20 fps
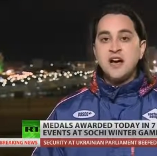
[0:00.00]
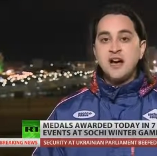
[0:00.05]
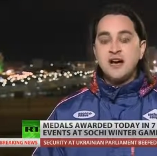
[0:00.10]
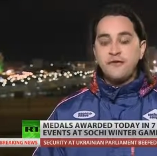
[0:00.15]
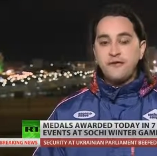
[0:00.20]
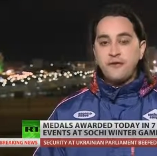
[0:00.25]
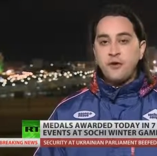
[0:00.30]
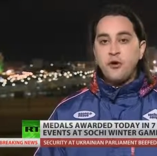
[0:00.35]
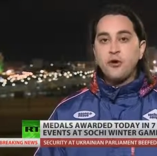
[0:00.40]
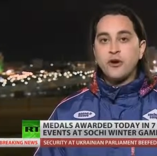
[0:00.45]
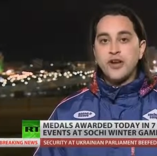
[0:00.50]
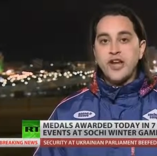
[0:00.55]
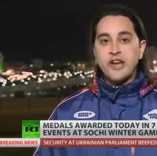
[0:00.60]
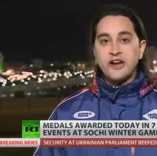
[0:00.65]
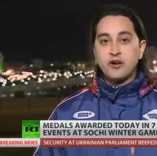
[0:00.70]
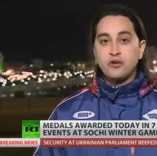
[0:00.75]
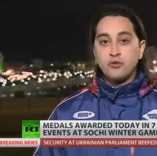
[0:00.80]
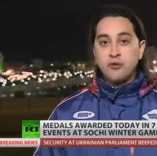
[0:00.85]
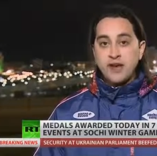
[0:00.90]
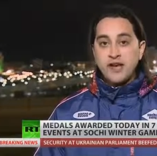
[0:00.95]
uh, forward
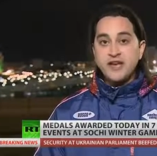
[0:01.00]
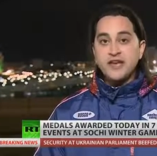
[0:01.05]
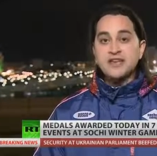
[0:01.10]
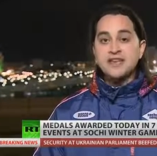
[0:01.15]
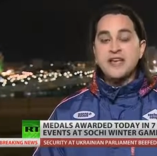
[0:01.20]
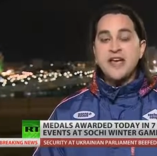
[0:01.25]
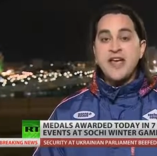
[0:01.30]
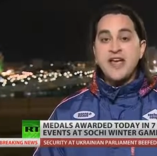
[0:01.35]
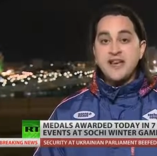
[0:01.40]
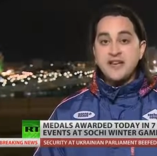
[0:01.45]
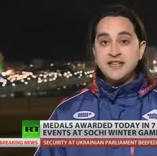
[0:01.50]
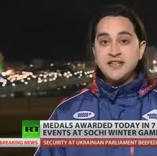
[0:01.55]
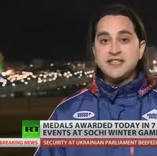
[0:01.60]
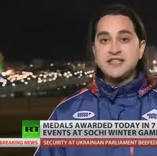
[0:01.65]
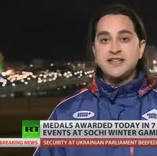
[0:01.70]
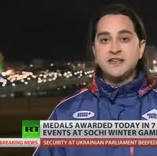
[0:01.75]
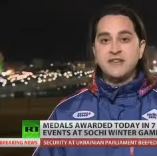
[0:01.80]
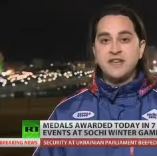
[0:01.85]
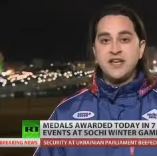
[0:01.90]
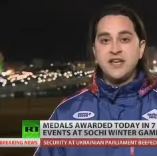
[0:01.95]
had a great
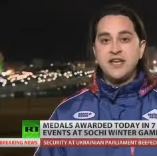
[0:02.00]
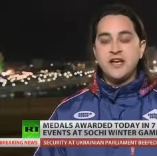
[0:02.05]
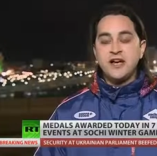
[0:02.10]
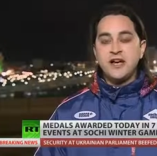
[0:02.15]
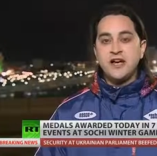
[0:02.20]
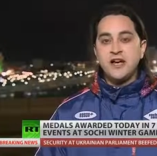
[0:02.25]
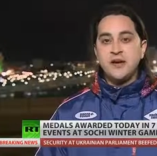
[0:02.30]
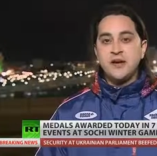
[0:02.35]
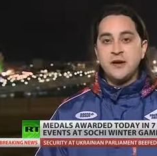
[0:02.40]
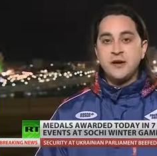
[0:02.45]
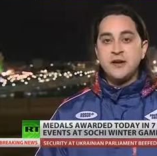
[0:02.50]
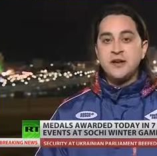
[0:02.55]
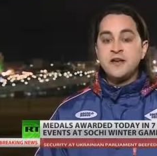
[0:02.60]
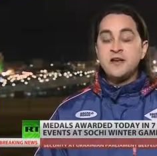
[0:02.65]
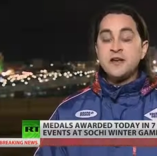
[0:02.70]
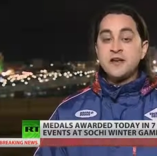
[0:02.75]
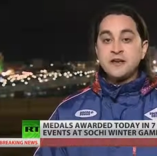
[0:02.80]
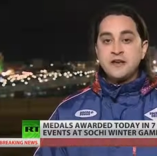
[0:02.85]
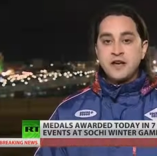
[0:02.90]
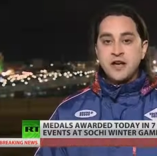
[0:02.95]
end to the uh,
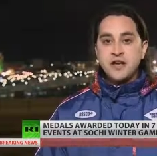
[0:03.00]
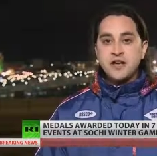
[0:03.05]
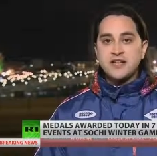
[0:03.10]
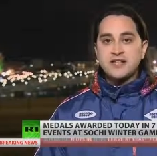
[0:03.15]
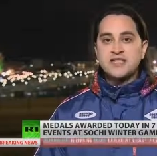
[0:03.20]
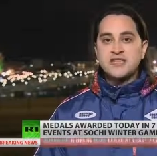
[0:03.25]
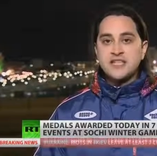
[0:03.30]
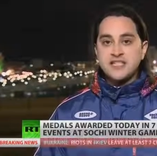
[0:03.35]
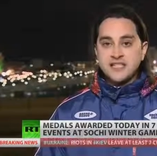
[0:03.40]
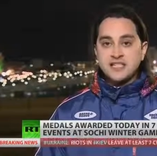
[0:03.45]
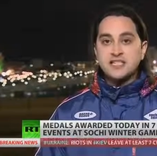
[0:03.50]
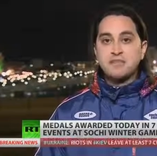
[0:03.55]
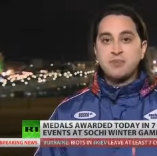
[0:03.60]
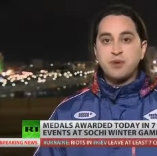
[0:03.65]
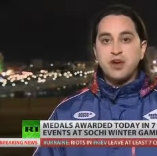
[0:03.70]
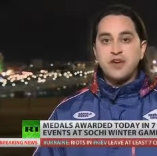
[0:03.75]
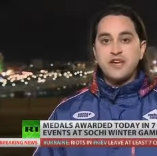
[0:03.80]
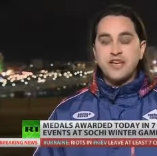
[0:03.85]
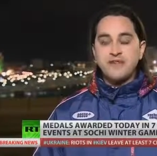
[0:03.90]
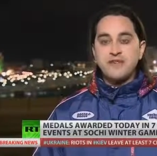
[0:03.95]
uh season's
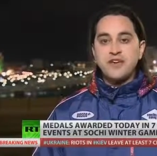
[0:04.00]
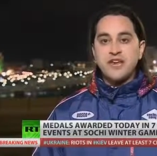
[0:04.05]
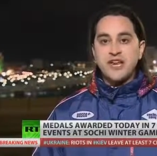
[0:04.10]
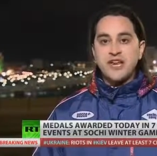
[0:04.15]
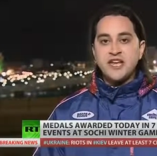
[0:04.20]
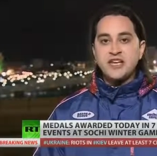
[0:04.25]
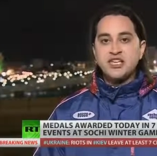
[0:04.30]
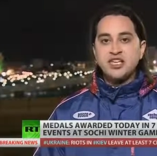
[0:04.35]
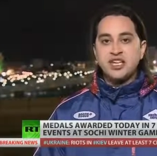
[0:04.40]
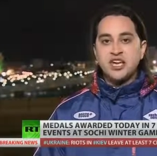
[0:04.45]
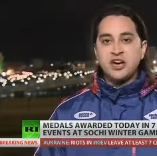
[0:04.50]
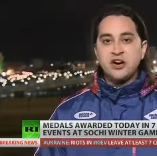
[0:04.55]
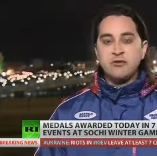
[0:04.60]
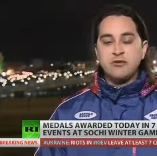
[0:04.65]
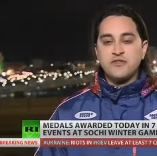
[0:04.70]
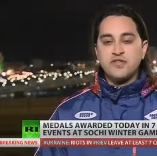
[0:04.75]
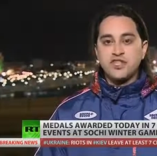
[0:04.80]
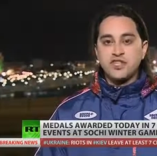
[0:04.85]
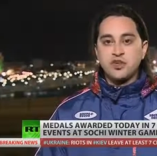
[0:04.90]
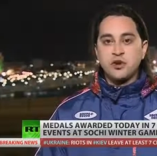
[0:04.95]
break in the NHL
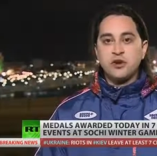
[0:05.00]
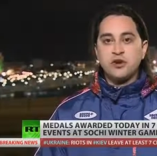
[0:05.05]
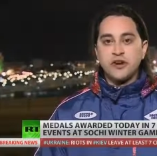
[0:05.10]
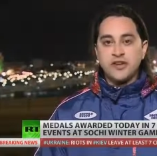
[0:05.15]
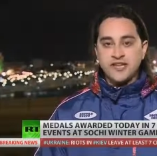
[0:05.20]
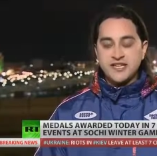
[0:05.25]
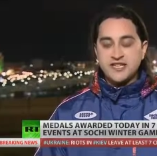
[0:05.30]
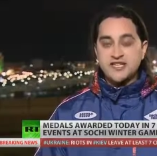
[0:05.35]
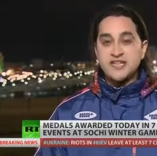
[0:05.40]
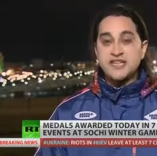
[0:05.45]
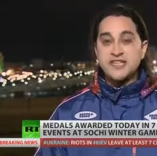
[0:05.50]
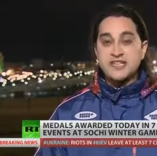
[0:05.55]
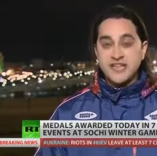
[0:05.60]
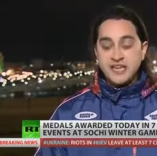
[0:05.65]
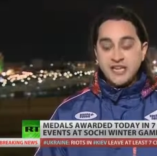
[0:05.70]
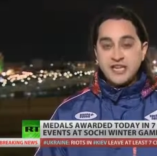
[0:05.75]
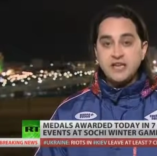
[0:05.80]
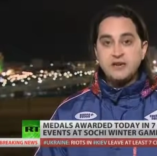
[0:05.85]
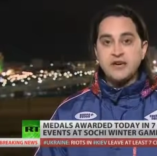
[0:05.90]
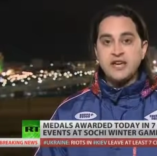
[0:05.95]
with his scoring. He's
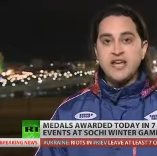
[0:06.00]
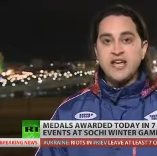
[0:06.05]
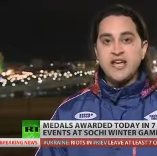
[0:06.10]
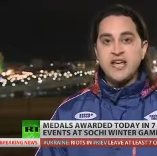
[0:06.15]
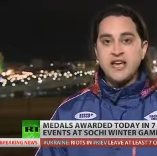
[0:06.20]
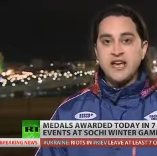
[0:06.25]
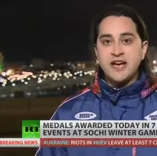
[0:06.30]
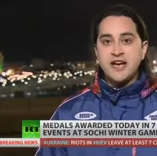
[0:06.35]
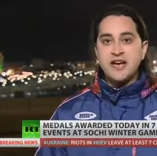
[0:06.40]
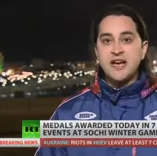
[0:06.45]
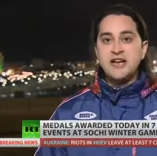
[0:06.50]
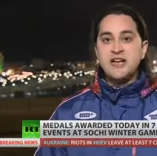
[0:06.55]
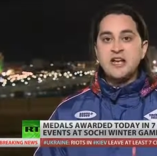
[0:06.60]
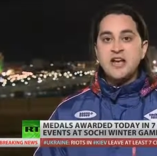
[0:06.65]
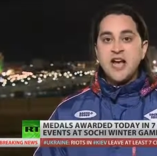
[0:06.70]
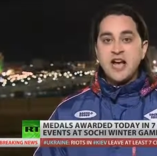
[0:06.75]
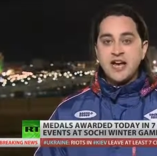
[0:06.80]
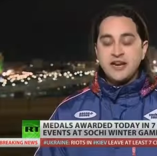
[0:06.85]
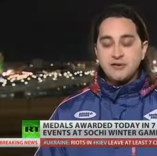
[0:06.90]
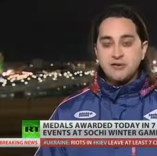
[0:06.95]
continuing it here,
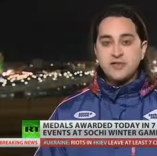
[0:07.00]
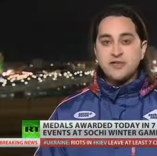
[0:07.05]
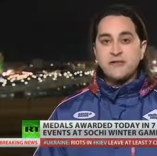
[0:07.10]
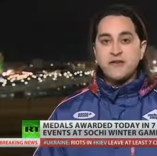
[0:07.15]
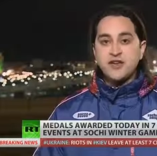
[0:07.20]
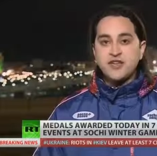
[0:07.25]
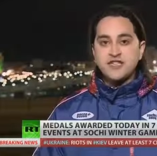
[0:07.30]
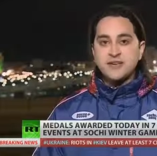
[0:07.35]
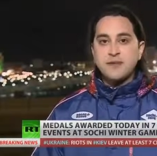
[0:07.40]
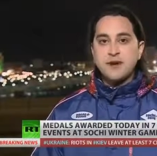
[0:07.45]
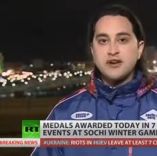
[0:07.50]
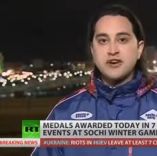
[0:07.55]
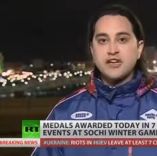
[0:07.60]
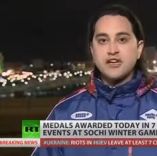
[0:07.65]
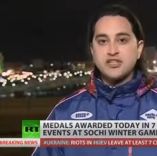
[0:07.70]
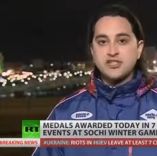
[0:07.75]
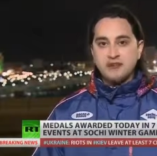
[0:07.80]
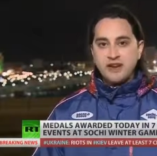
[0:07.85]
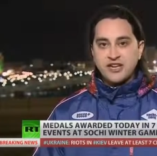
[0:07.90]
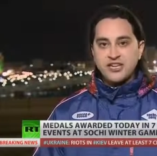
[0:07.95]
and he was the first
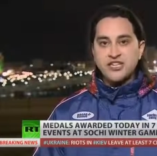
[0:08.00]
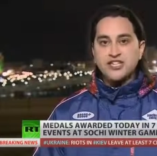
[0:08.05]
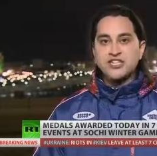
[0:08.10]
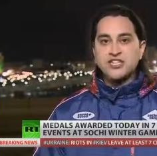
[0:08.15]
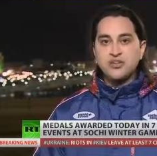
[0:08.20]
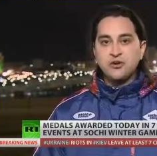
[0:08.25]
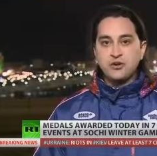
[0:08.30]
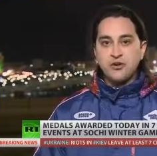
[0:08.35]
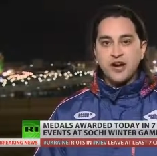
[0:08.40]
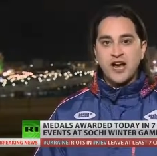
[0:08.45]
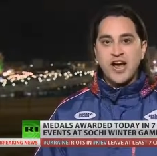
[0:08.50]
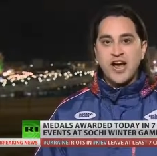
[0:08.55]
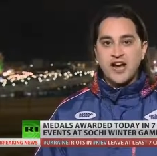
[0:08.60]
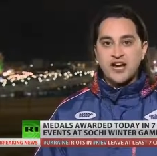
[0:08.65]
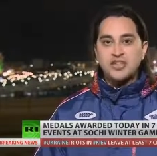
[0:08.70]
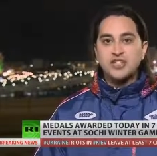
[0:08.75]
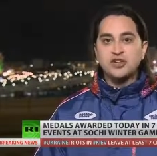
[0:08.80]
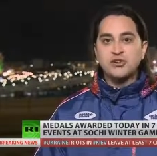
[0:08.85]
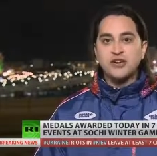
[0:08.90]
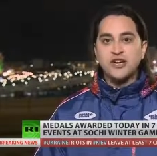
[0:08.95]
American to actually score a
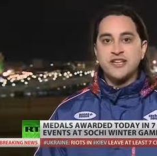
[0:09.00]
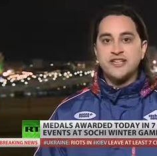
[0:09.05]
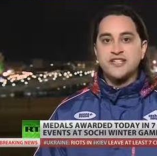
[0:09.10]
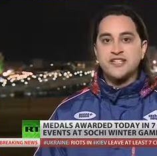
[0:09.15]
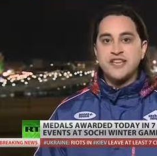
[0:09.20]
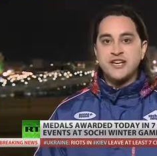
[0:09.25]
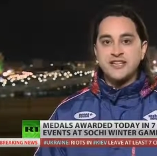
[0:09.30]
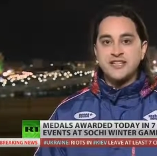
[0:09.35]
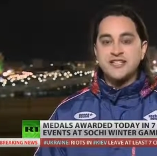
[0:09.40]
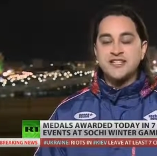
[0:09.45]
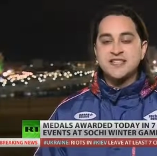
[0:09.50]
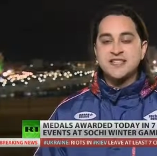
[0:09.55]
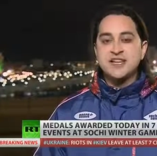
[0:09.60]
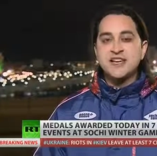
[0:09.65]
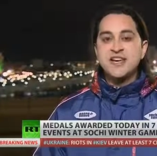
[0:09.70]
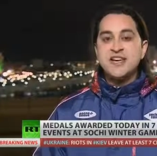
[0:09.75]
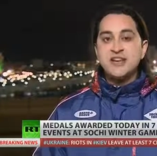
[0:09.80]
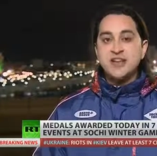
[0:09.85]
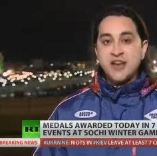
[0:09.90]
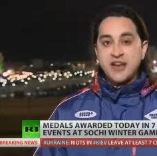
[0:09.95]
hat trick since
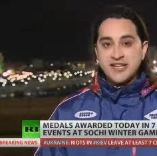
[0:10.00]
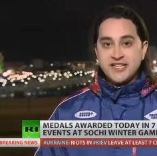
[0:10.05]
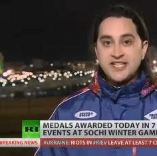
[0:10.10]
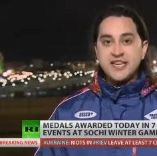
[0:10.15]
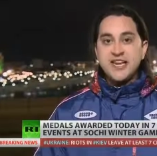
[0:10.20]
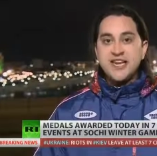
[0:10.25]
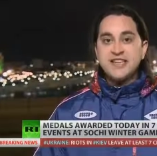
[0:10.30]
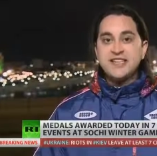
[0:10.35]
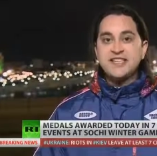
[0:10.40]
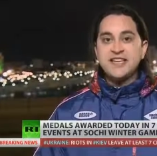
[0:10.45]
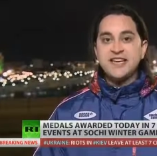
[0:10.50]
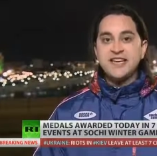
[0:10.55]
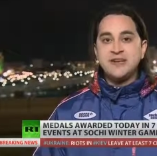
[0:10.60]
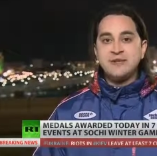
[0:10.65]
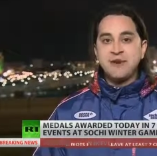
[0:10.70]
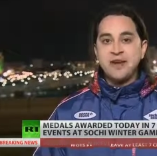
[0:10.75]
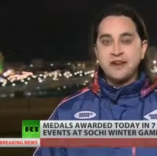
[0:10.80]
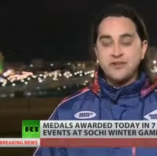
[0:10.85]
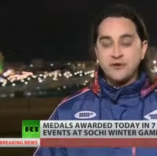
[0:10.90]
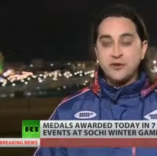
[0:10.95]

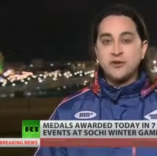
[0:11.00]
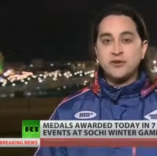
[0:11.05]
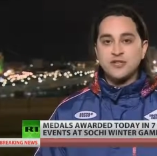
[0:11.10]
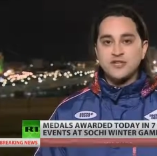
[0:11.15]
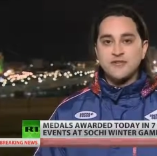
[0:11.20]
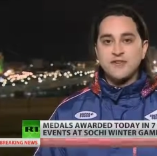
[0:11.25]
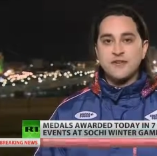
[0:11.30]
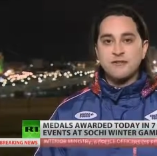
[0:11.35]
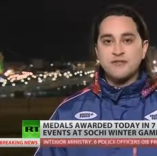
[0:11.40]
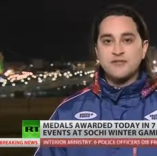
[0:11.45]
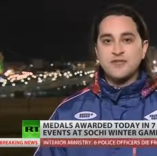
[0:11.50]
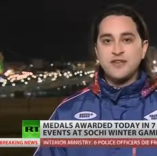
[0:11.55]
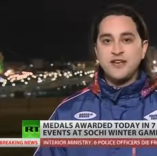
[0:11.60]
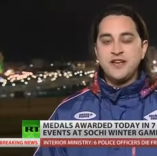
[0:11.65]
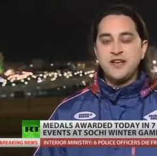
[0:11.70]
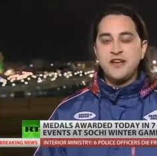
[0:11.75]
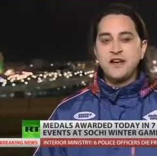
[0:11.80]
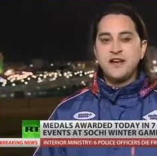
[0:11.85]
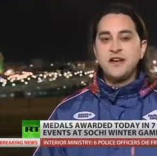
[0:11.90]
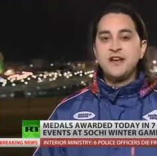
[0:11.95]
1980, when, of course, there was
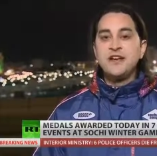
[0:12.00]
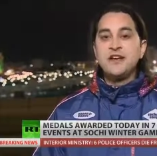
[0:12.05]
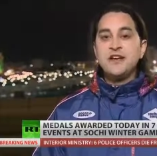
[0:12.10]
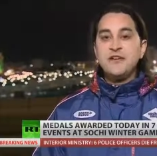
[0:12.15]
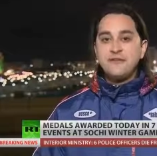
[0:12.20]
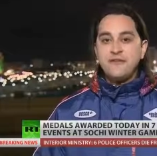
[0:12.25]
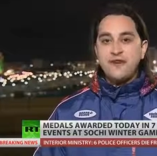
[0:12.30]
the uh,